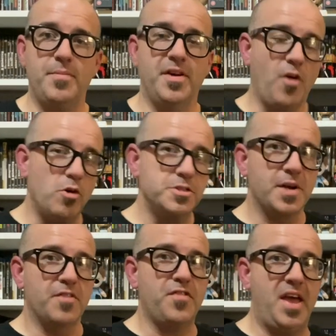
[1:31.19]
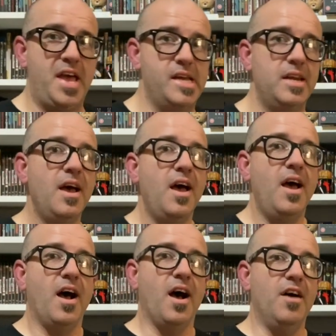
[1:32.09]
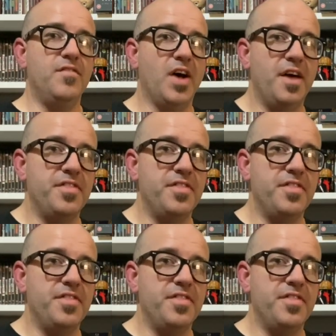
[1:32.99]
But I've always been a fan of